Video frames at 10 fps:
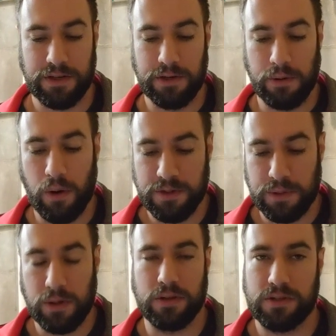So you're always
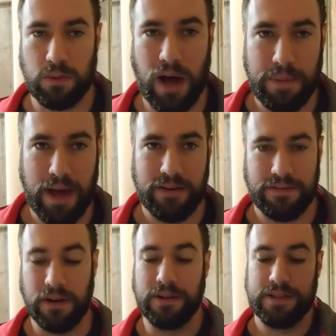doing your squat
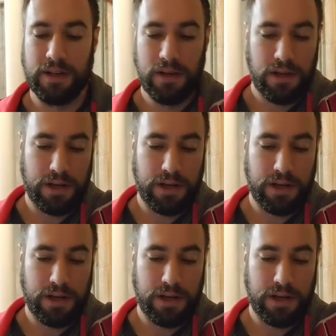pattern first,